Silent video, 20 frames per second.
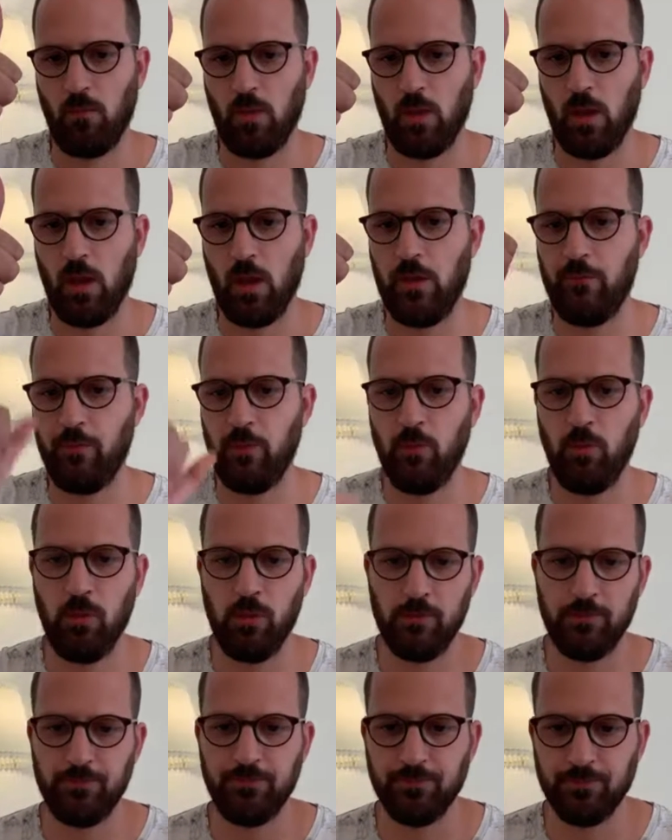Hey
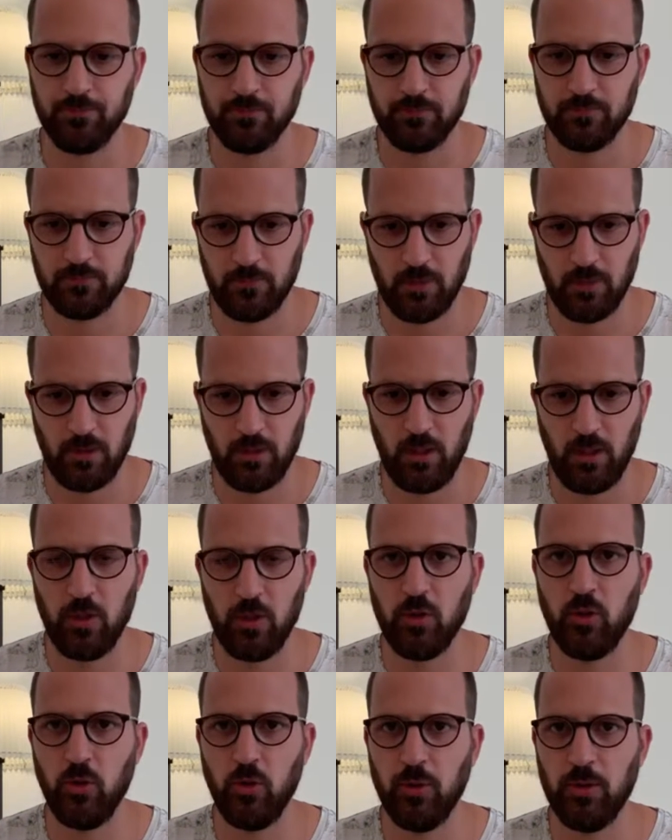everyone, how
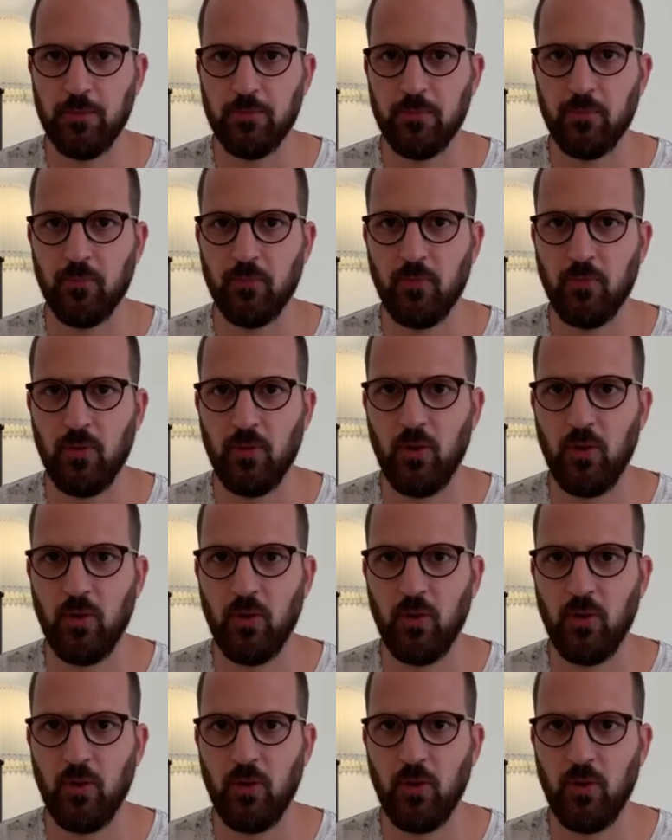you doing?